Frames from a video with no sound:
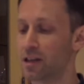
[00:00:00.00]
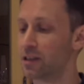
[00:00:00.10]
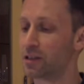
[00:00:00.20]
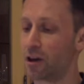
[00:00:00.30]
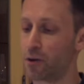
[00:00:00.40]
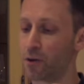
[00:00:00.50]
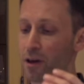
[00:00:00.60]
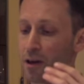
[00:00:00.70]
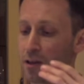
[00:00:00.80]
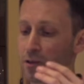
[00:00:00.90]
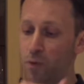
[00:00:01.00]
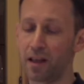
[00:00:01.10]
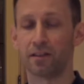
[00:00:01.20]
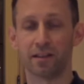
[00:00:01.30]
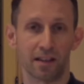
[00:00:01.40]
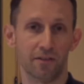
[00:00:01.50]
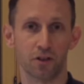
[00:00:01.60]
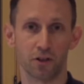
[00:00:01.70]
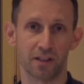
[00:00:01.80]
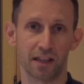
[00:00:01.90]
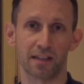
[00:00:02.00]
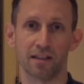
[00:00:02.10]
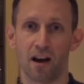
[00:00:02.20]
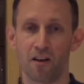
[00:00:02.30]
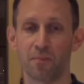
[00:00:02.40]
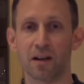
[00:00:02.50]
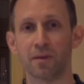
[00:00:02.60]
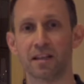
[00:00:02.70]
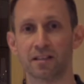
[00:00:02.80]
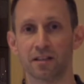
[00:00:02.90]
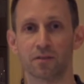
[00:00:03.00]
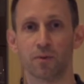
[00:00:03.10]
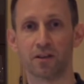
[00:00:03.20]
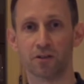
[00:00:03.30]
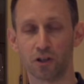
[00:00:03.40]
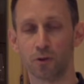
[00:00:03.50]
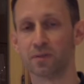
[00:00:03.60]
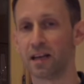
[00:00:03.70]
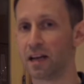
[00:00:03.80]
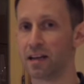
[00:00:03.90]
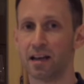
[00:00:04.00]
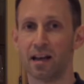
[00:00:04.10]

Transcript: So the width this gives you at 16.5mm when you're zoomed in